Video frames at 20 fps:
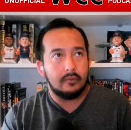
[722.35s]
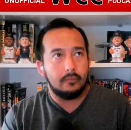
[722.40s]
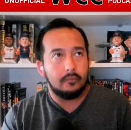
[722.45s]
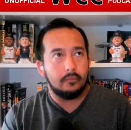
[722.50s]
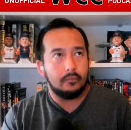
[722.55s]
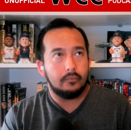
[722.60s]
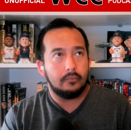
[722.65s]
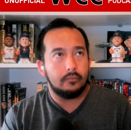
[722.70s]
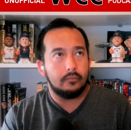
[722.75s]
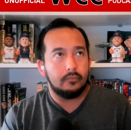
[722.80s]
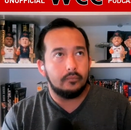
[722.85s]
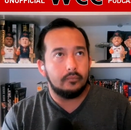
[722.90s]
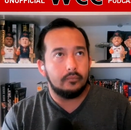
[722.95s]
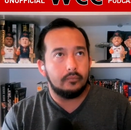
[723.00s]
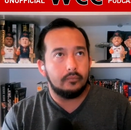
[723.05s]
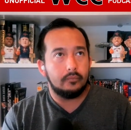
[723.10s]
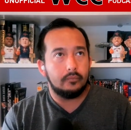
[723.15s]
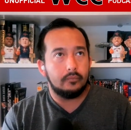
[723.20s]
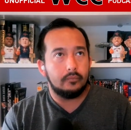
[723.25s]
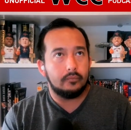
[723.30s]

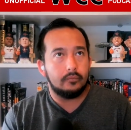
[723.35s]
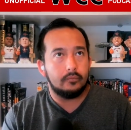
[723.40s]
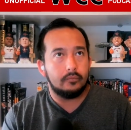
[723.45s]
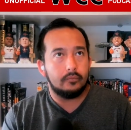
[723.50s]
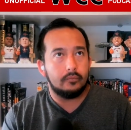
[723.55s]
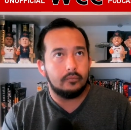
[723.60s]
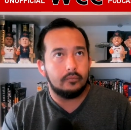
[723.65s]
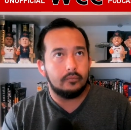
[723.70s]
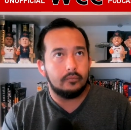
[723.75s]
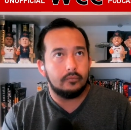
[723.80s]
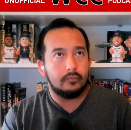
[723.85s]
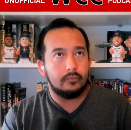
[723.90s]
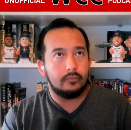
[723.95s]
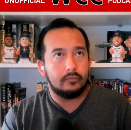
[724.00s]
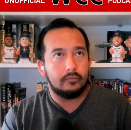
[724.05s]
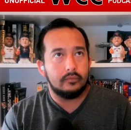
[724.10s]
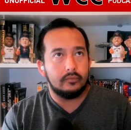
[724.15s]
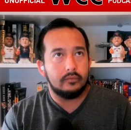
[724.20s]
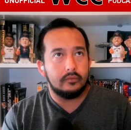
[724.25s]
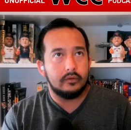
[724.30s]
(no one is talking)